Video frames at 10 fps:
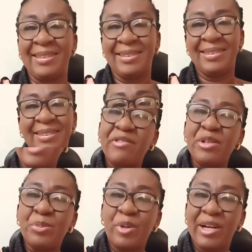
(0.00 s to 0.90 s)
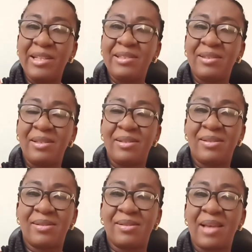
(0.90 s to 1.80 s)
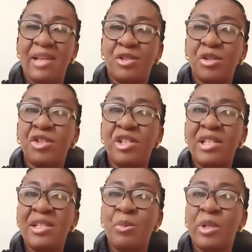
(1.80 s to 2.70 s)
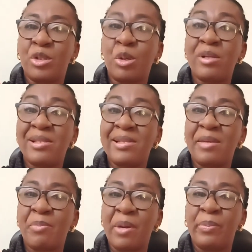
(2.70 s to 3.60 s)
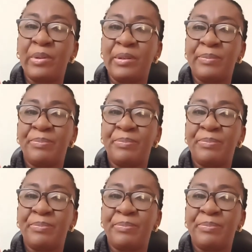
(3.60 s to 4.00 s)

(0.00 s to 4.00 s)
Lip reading: The seventh point is associating with toxic people.